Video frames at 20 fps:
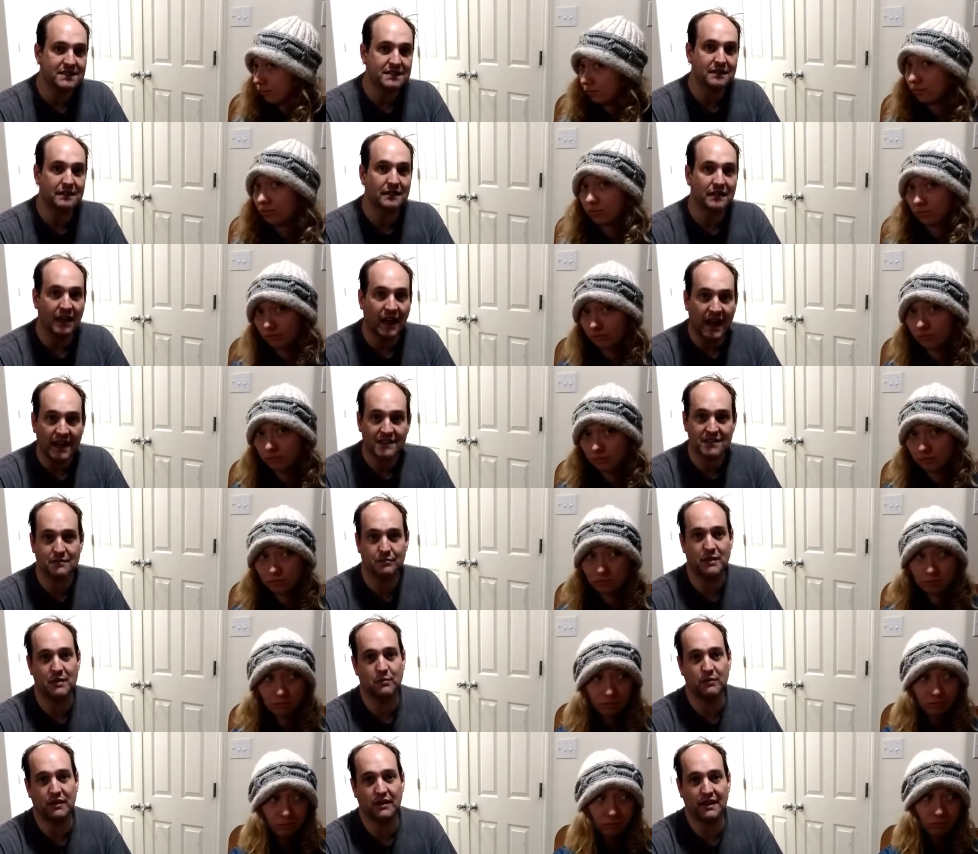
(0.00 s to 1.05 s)
Speaker 1: and lots of
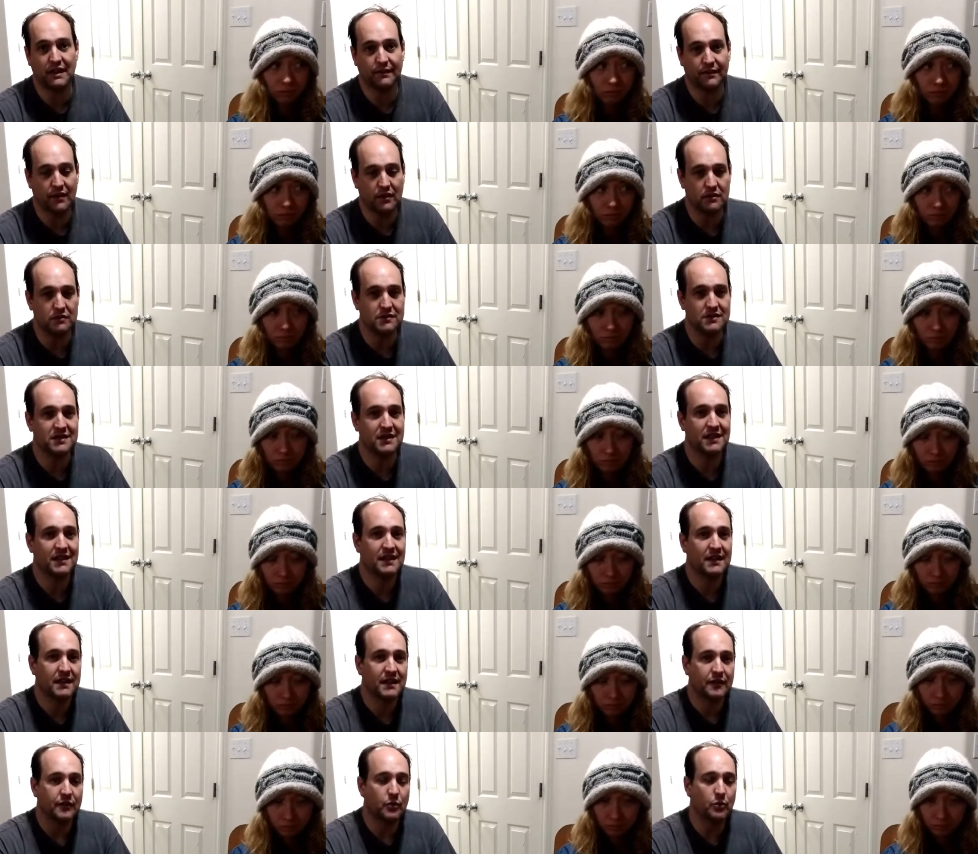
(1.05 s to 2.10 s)
people can eat those.
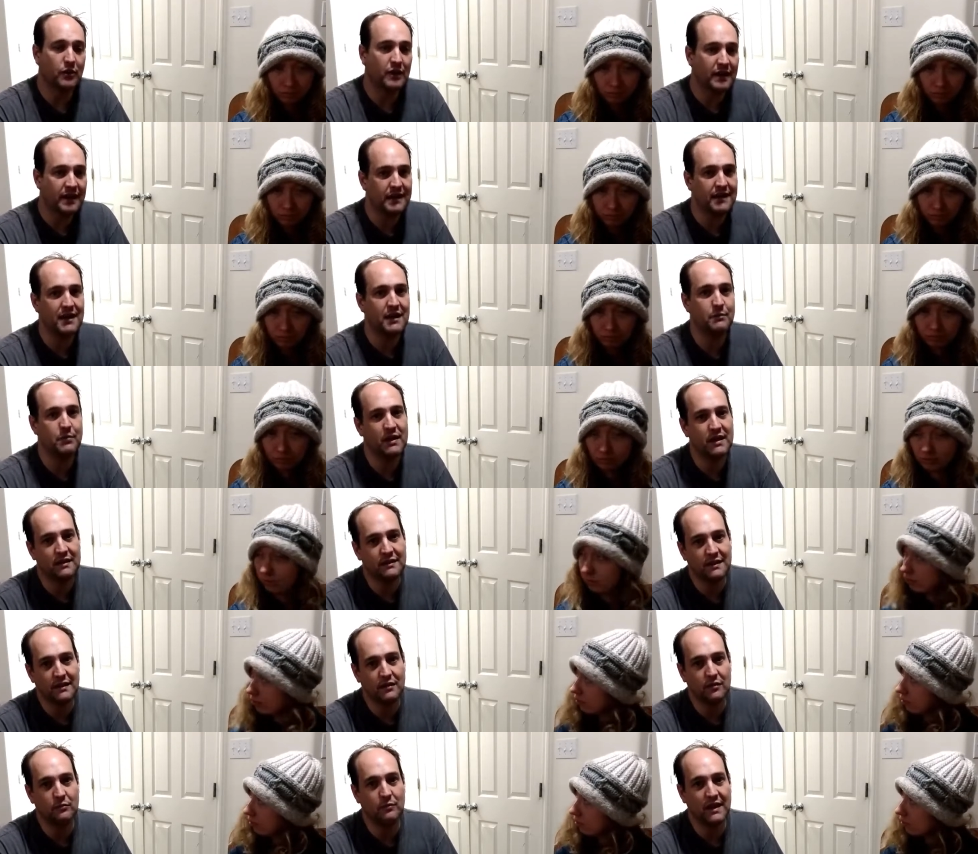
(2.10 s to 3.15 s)
The one I keep
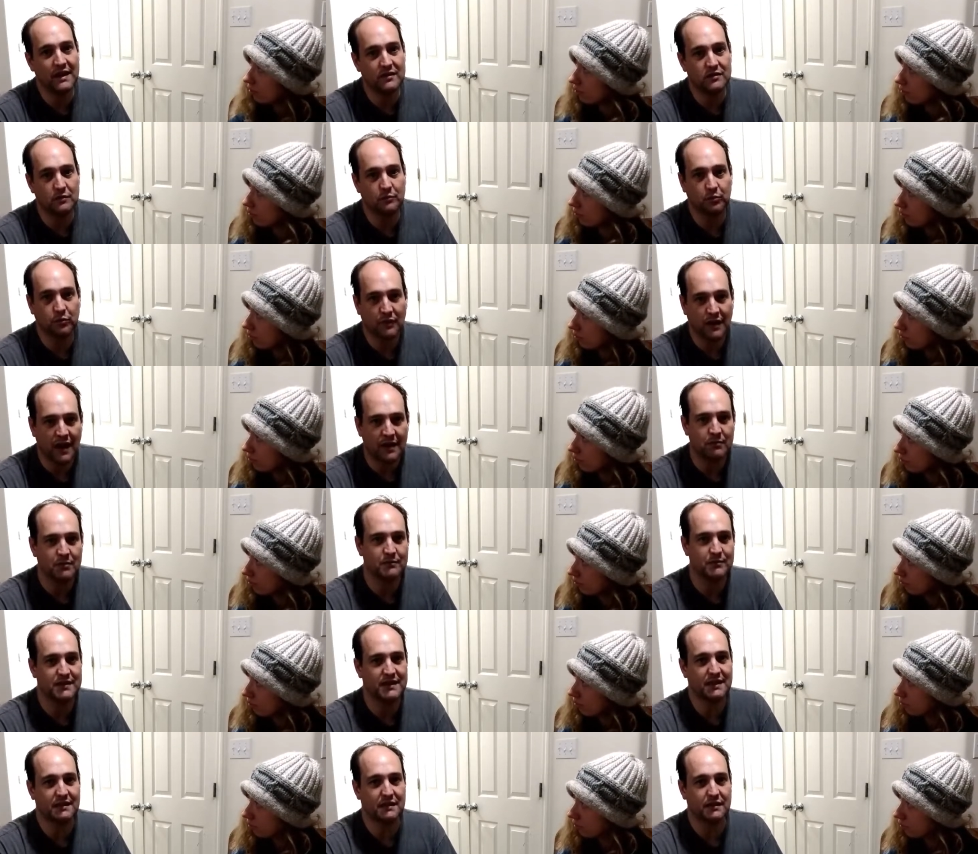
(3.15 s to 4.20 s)
hitting into major
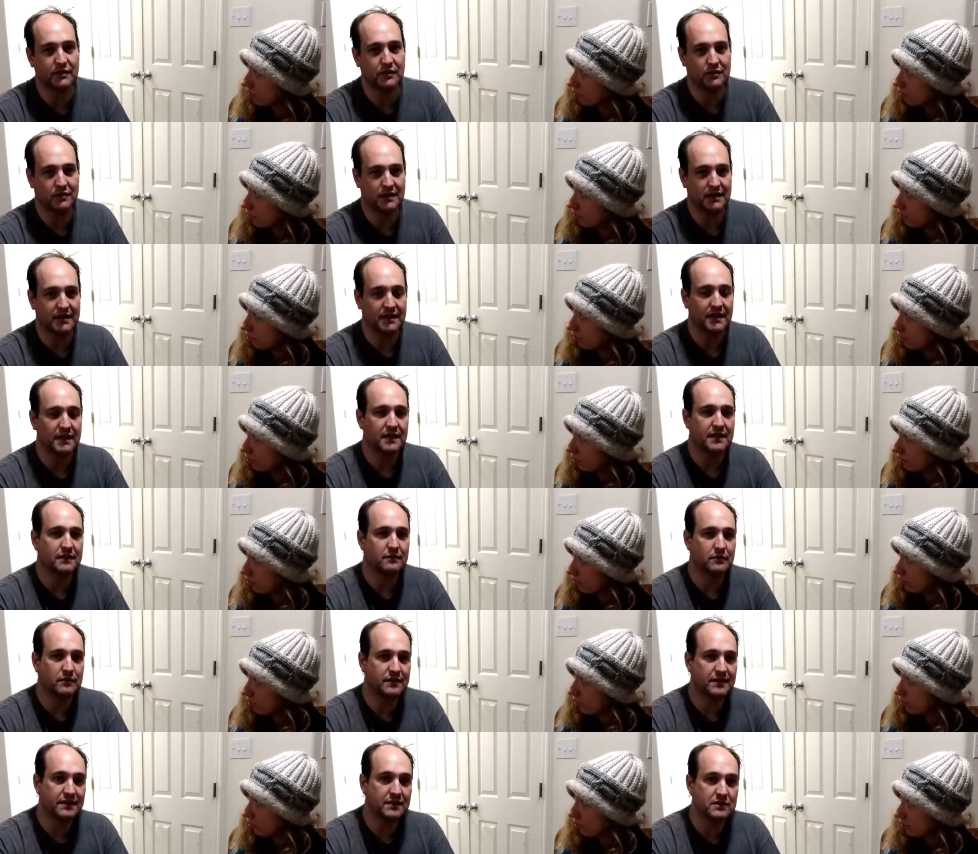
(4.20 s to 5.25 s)
problem territory
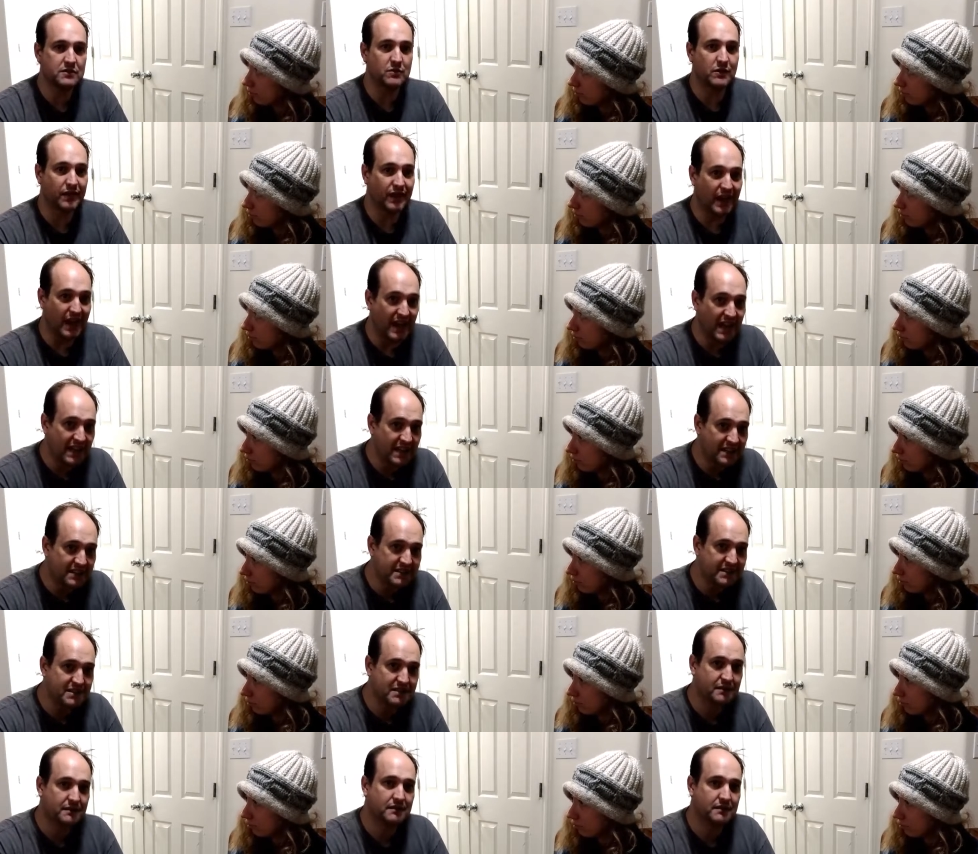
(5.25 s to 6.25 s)
deals with eggs